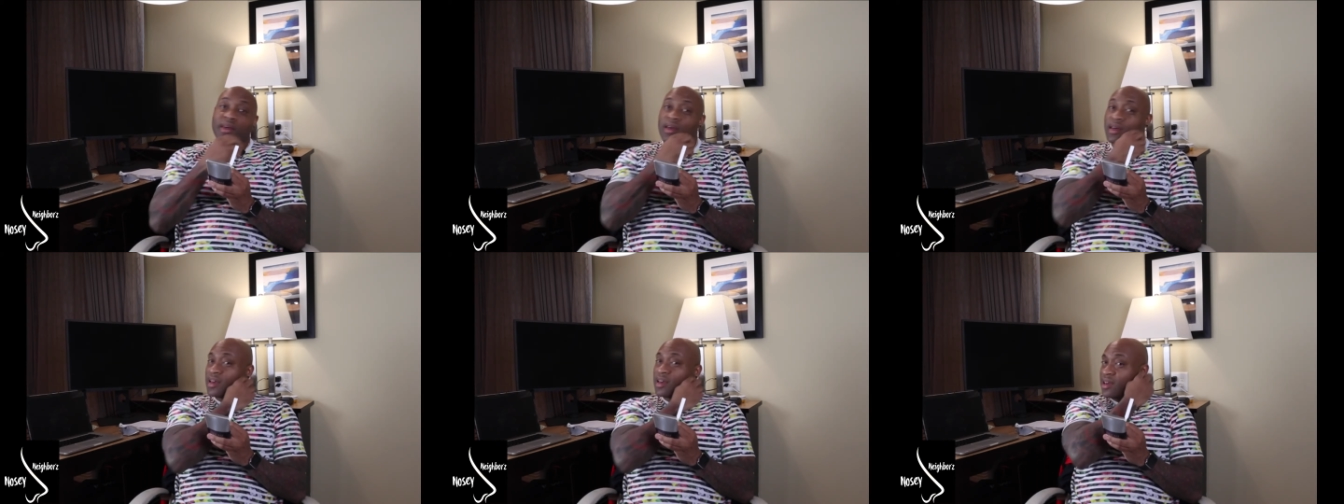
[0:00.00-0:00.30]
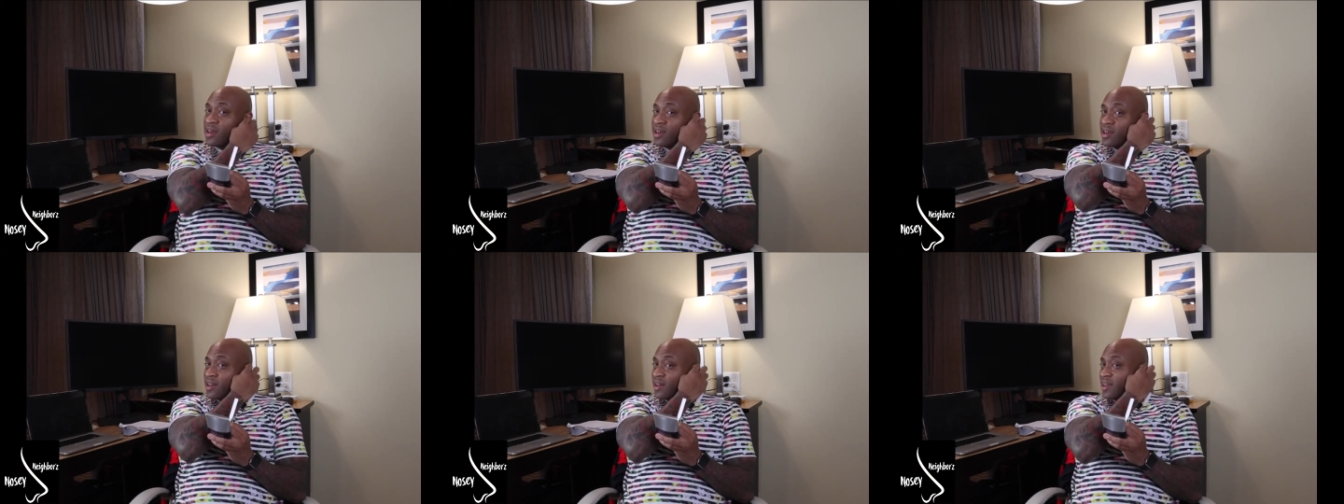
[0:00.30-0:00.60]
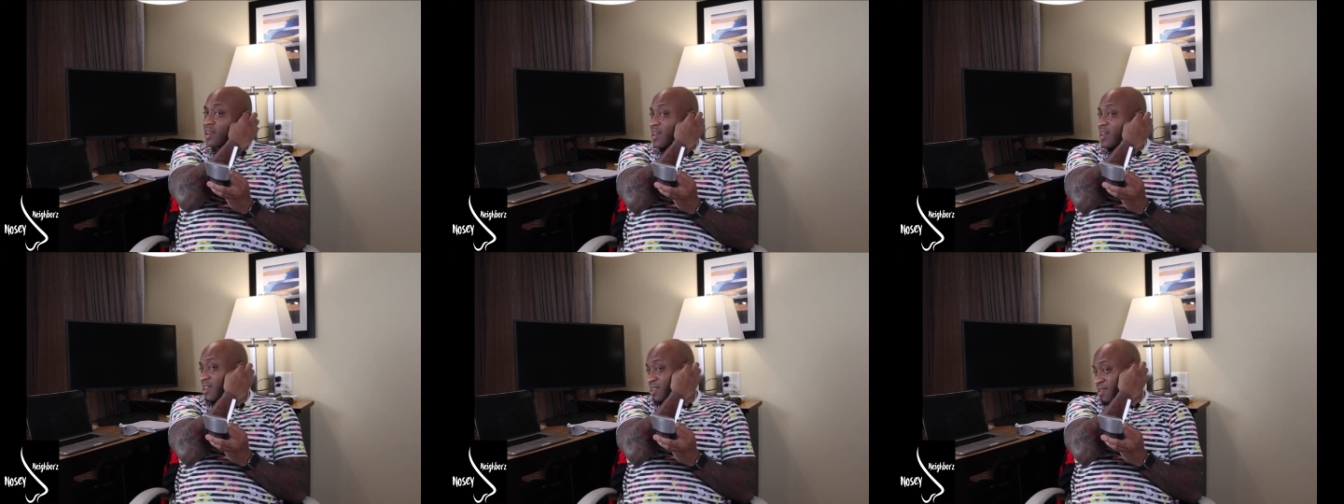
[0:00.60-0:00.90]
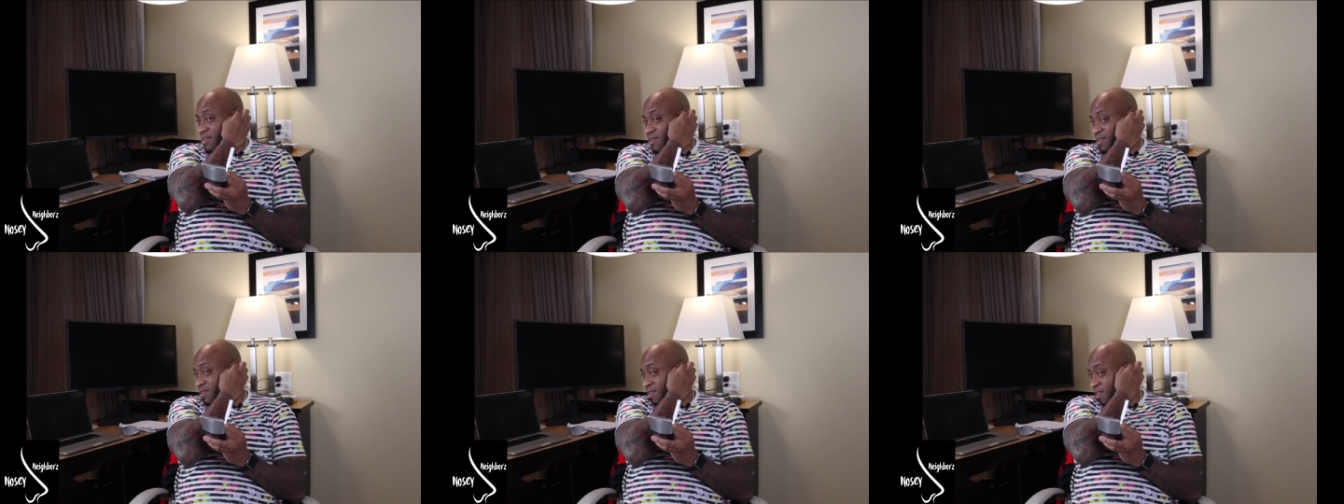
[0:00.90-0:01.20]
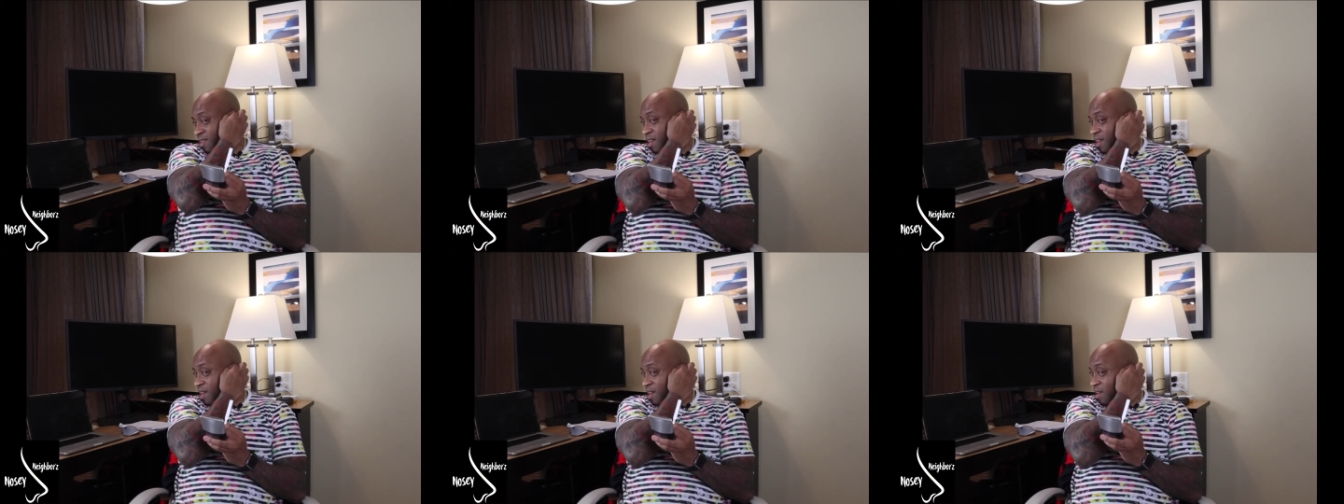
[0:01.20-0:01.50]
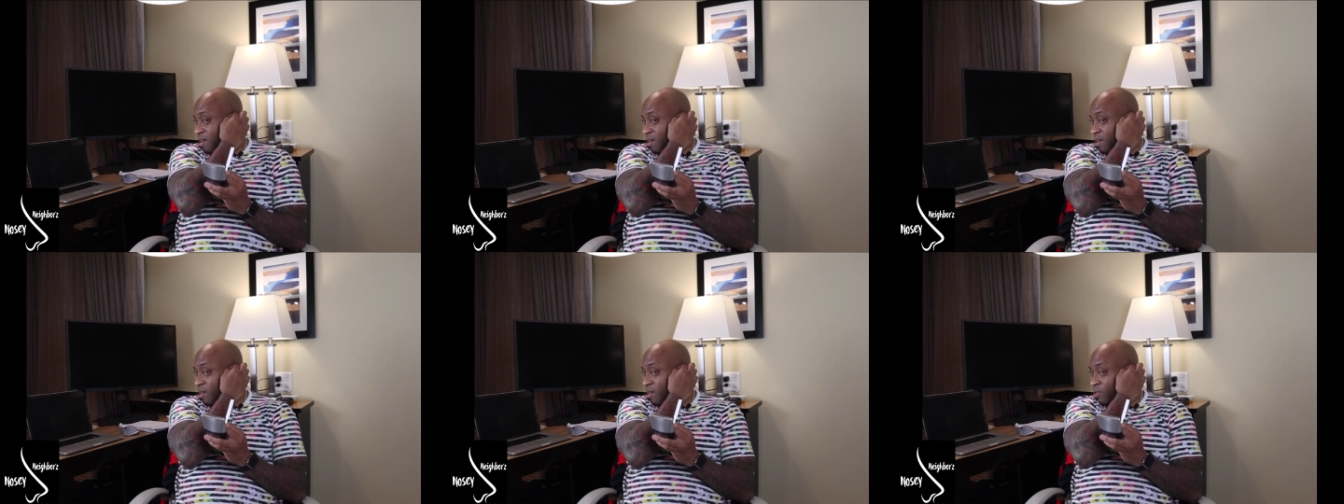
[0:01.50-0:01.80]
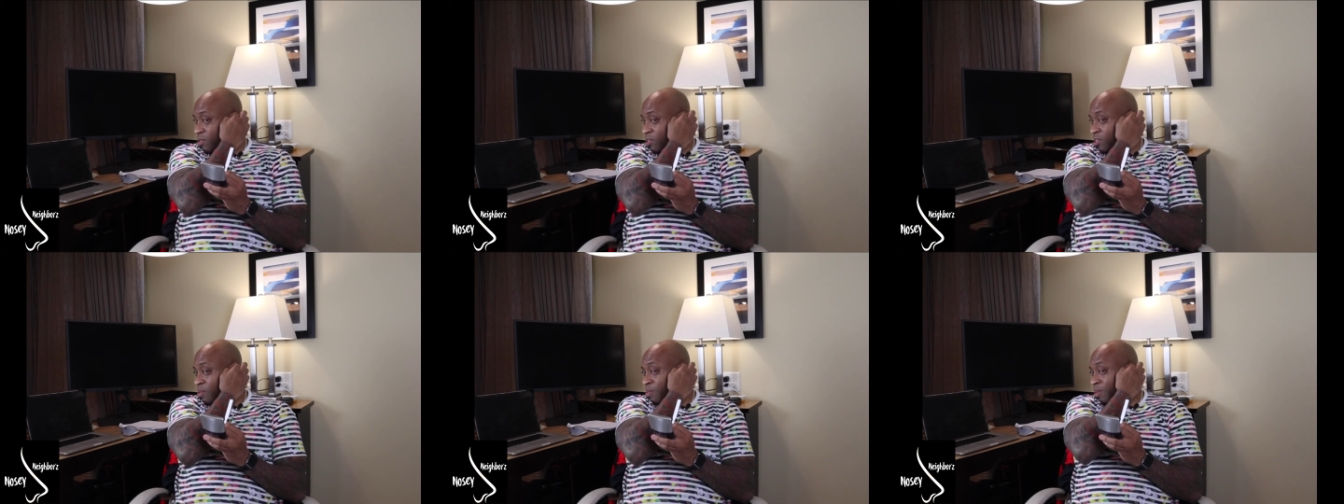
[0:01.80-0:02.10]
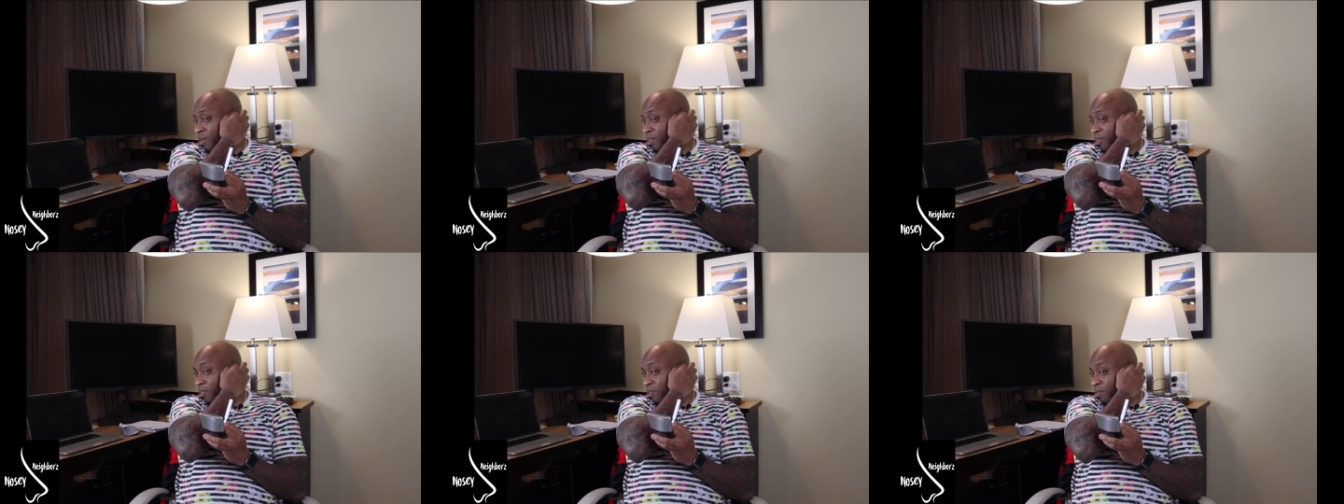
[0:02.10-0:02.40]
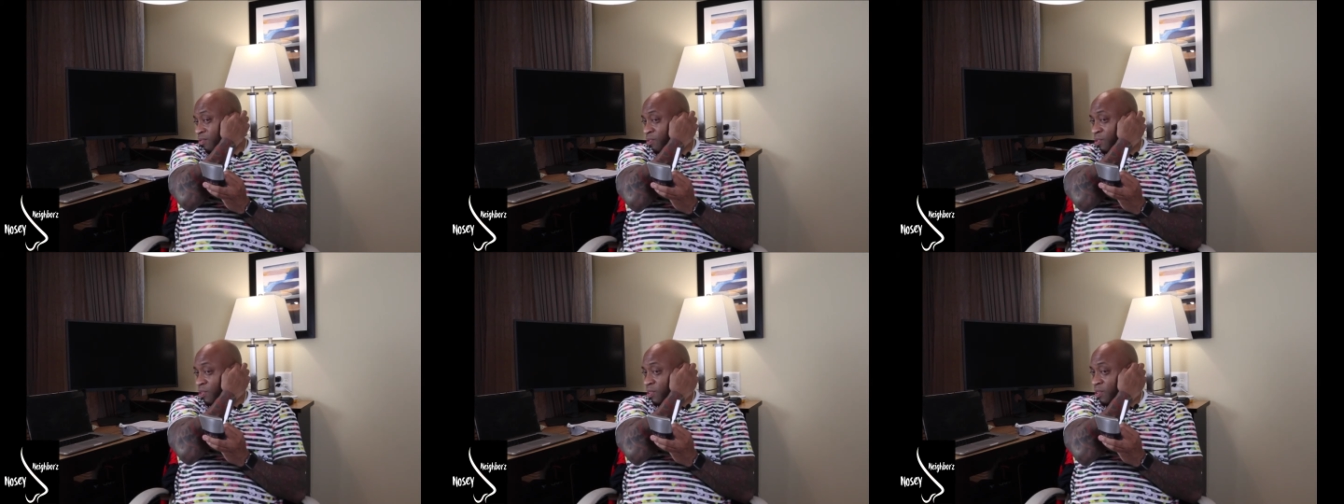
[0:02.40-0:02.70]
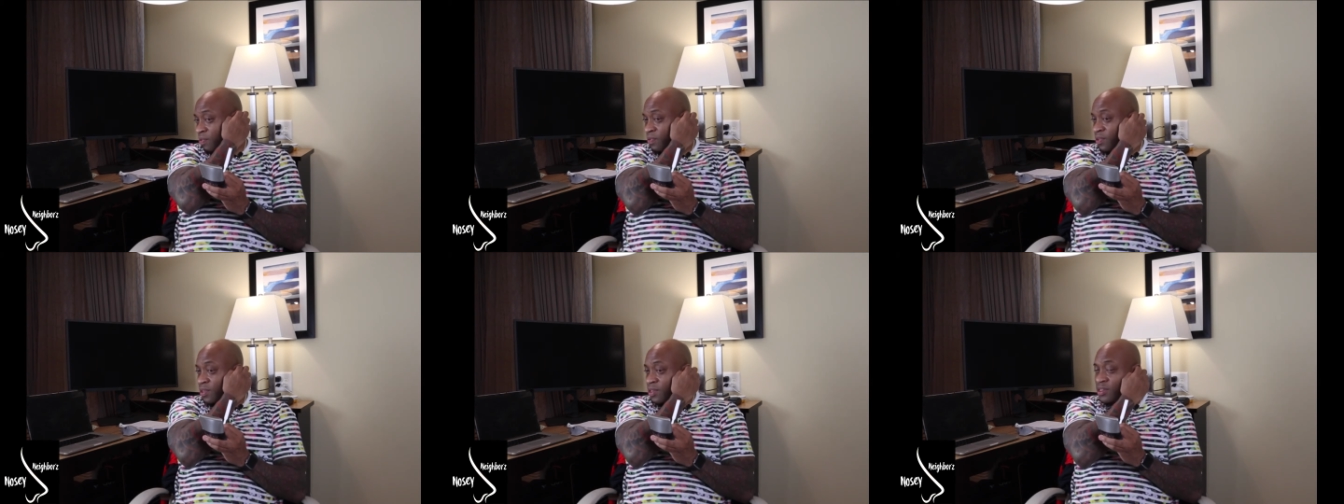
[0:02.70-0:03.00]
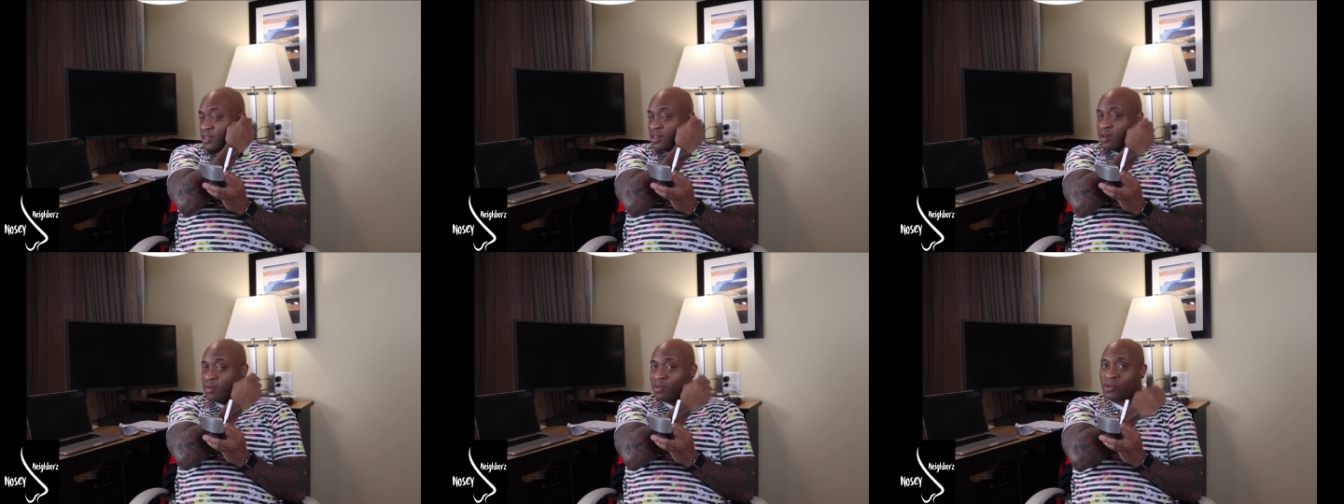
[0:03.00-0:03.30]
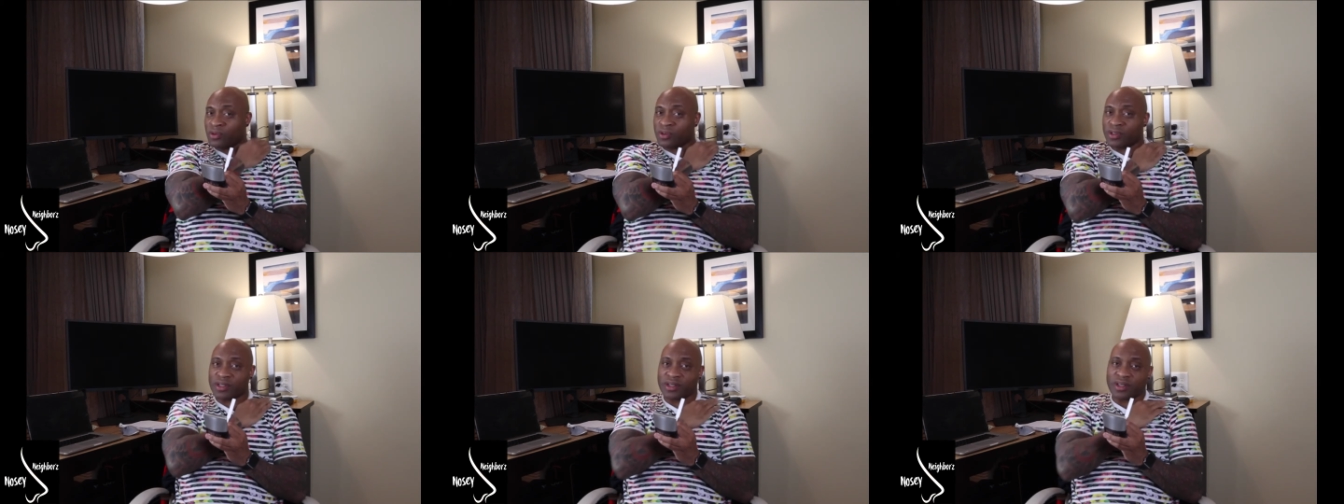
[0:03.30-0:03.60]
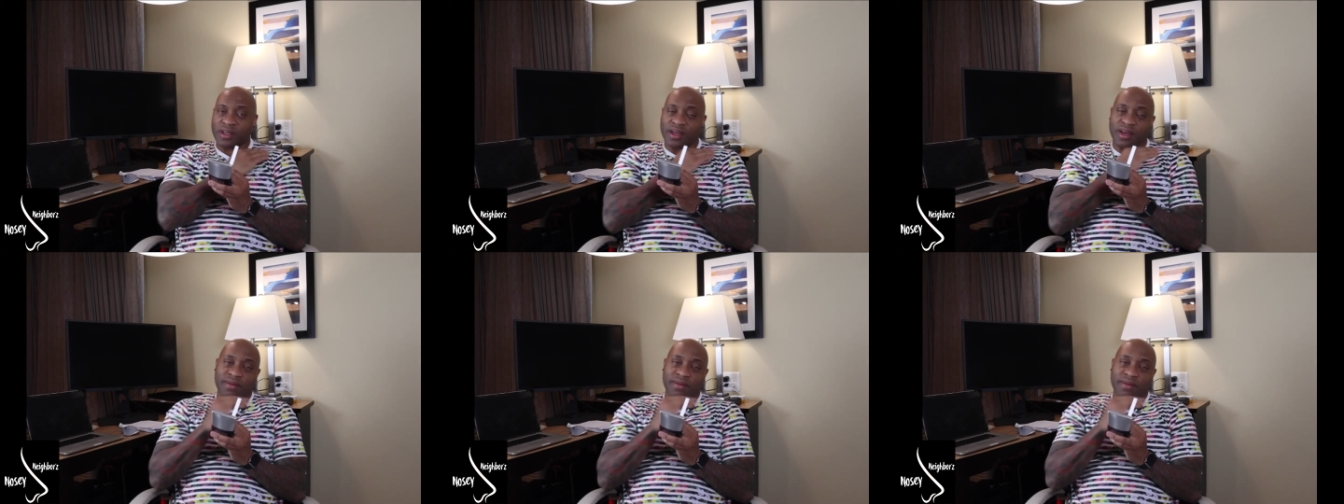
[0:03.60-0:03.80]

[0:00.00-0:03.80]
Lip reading: and I don't see myself reaching for this anymore